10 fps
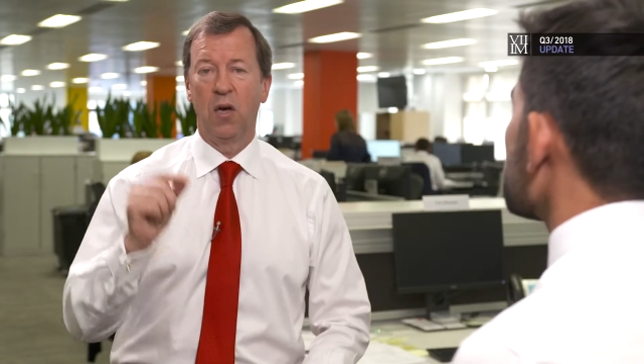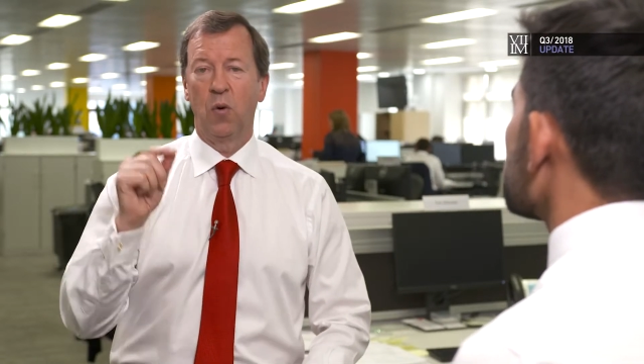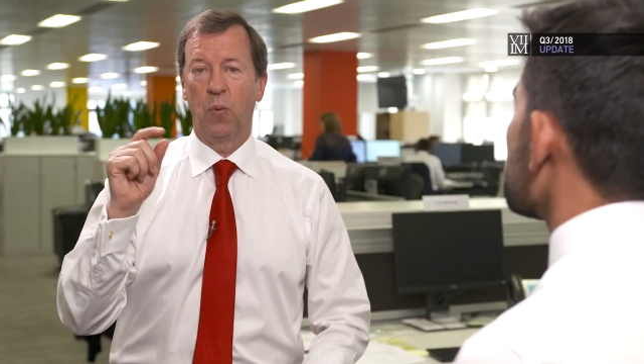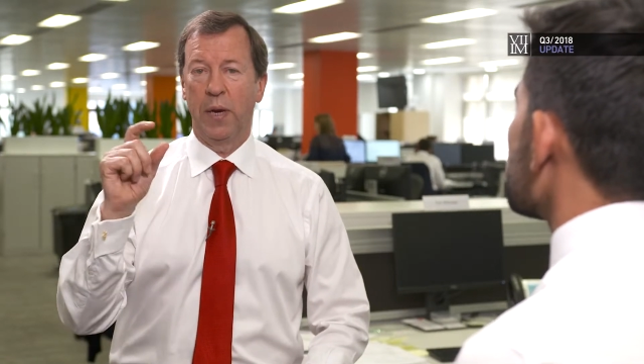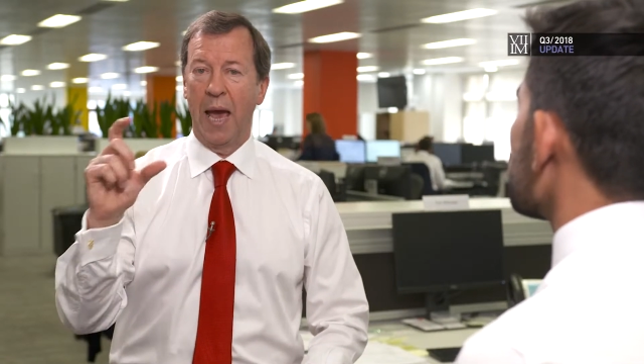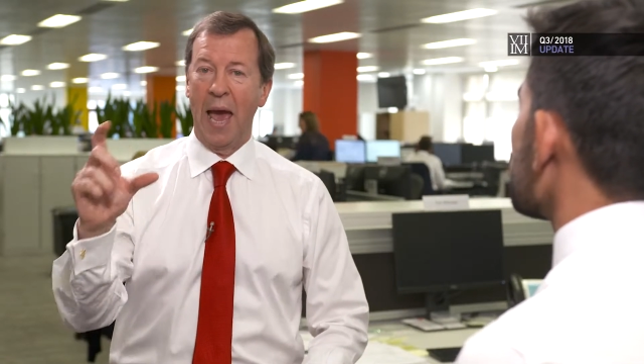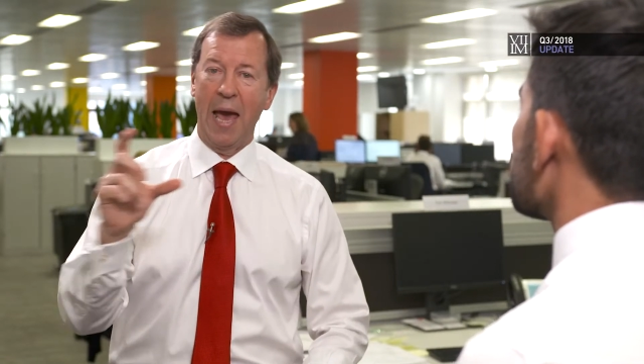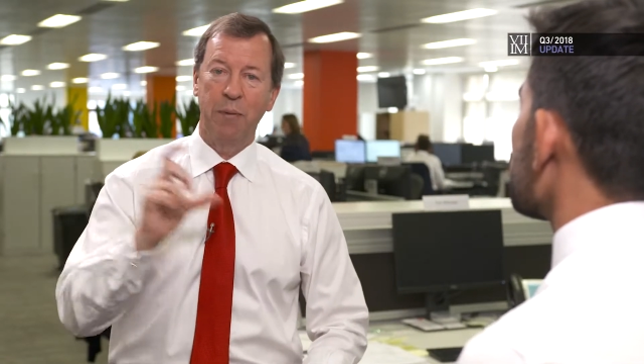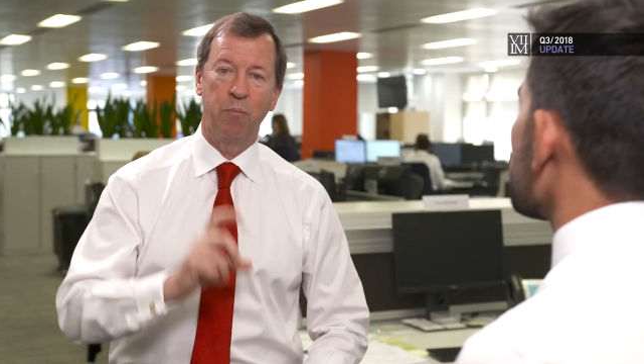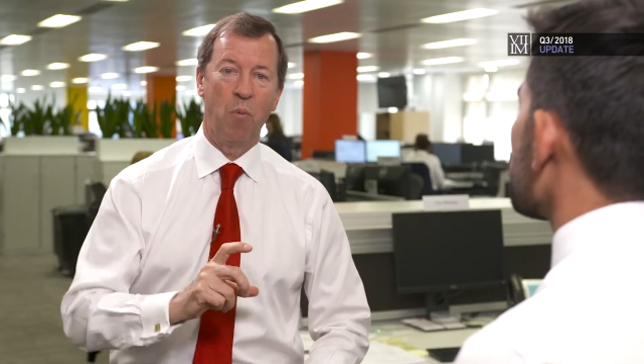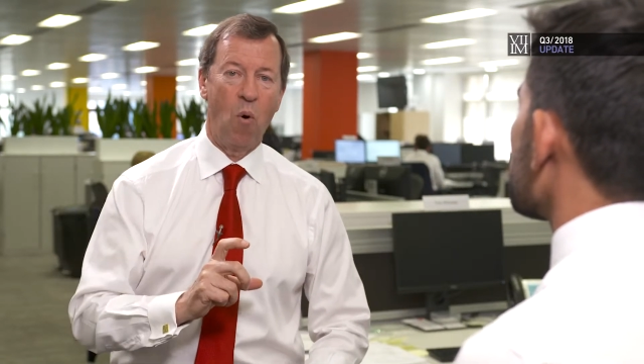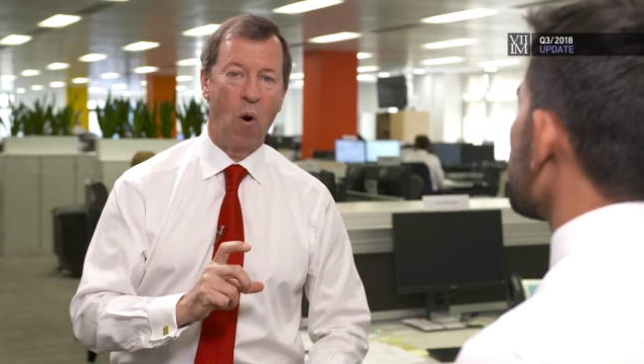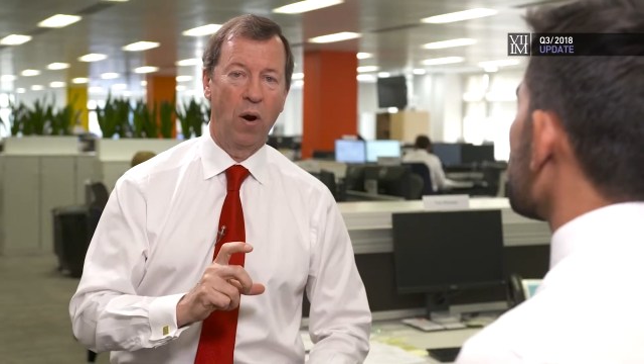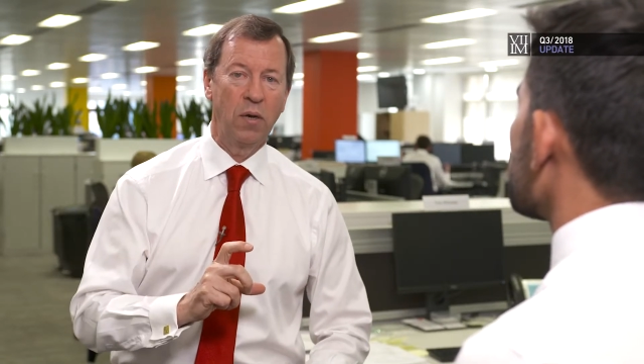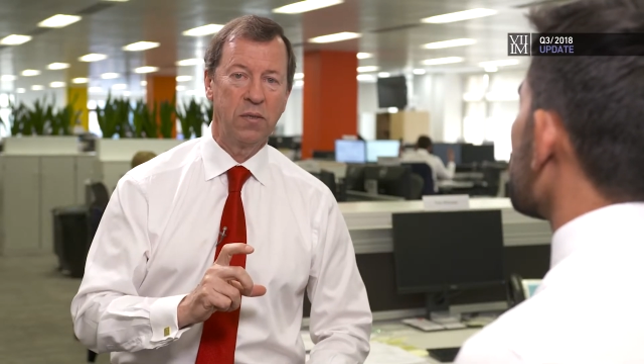We had
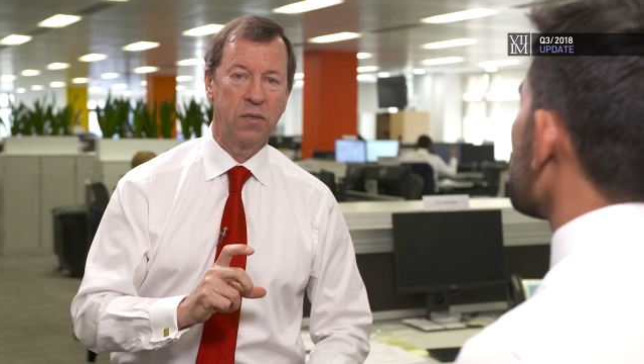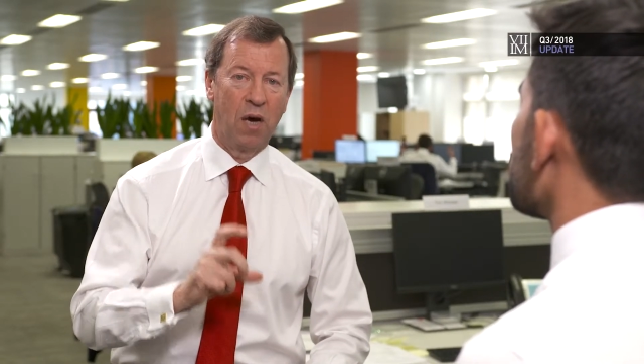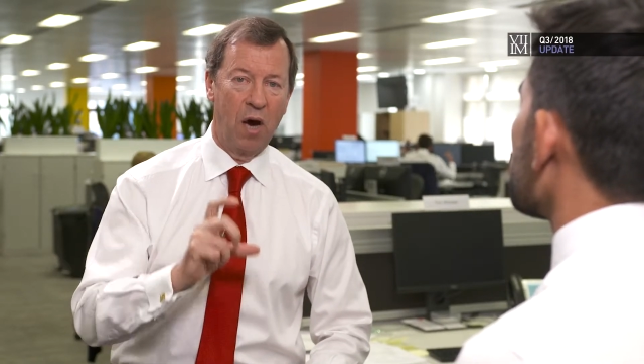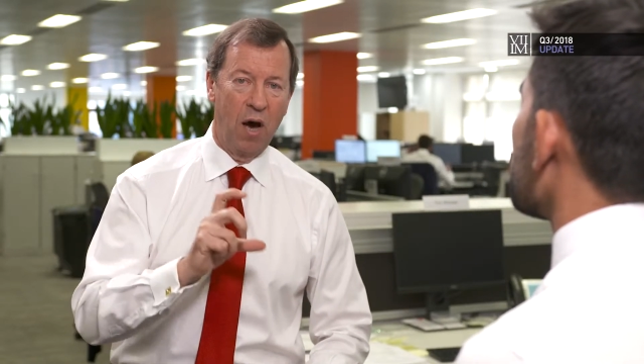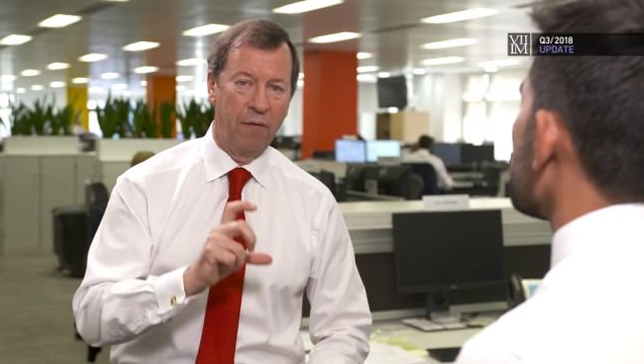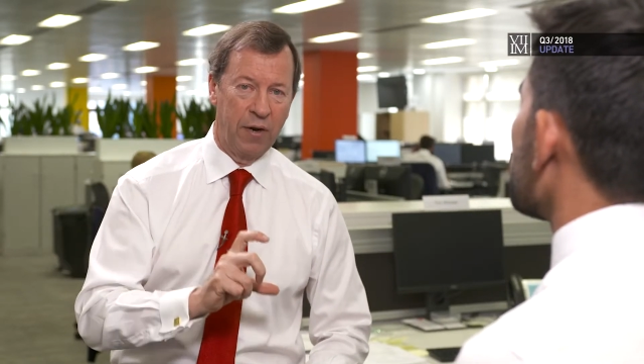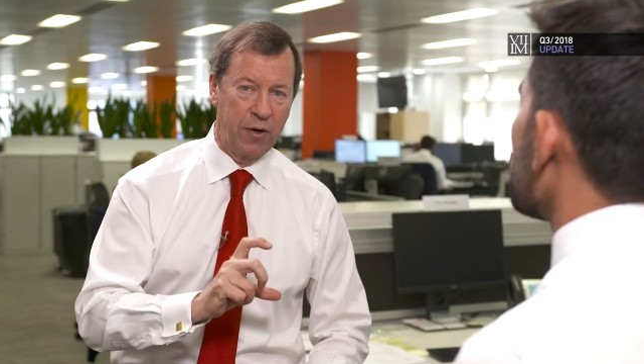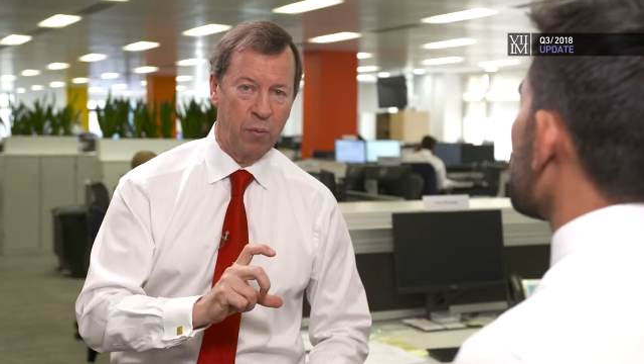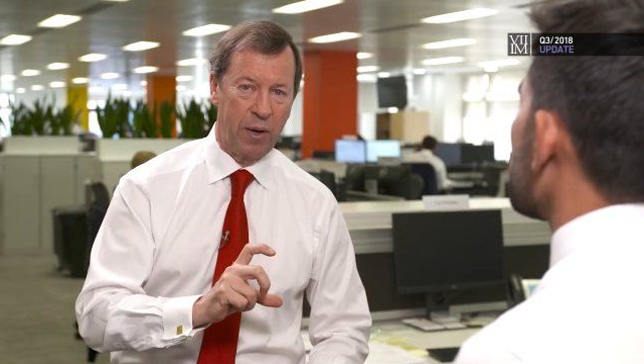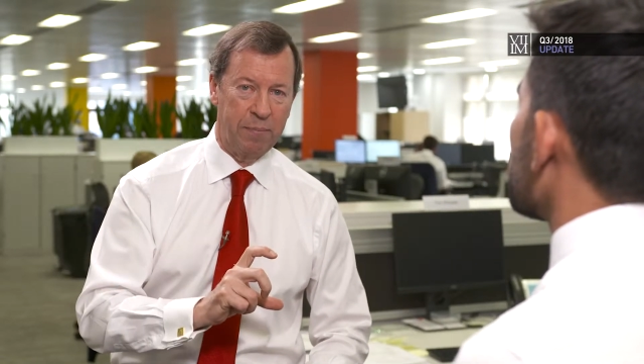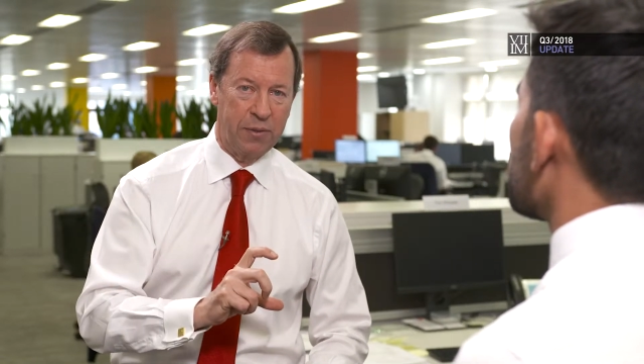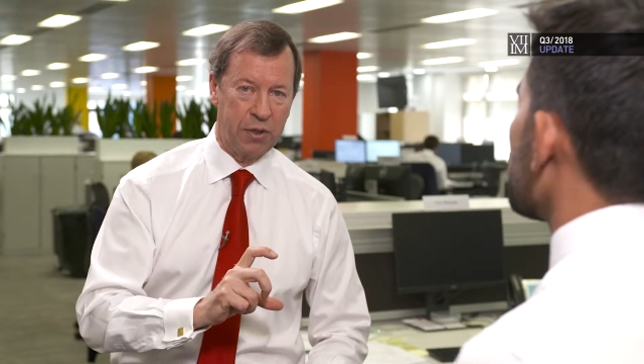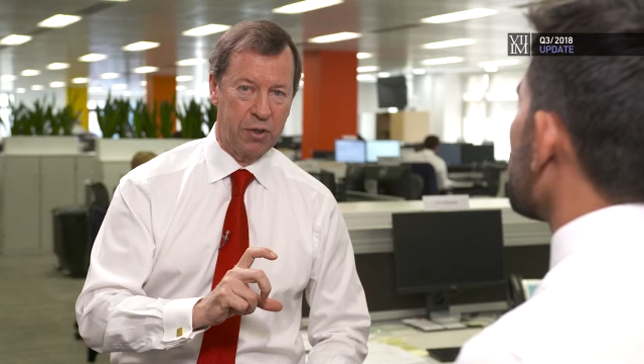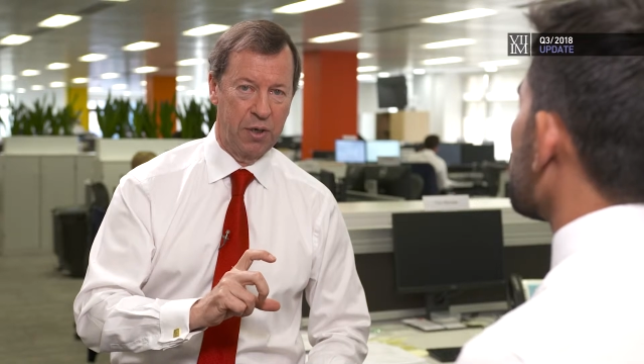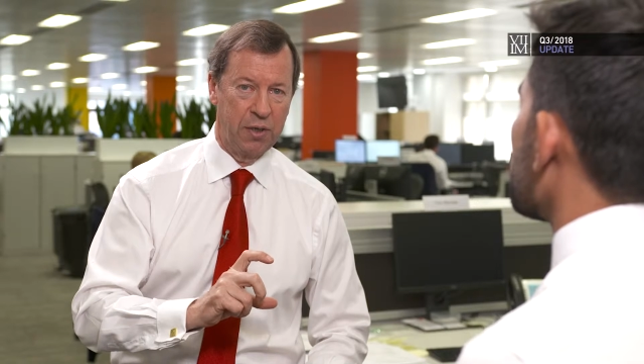more of an underweight
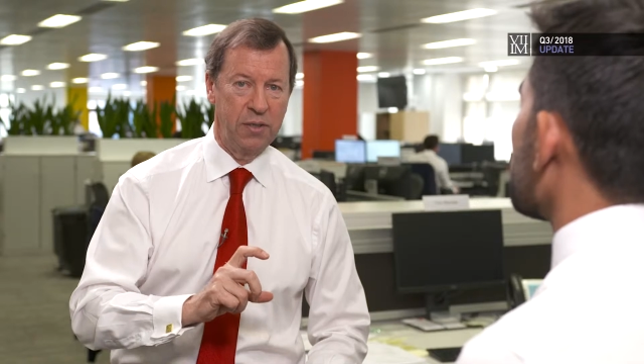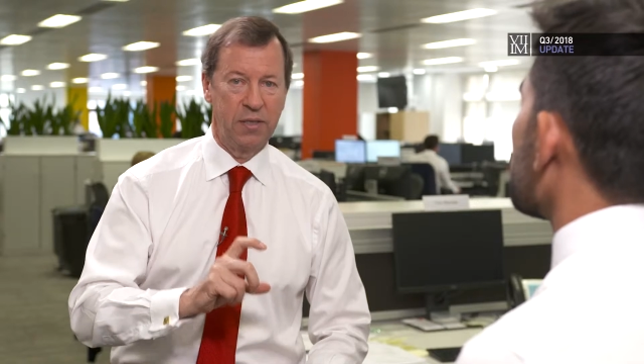position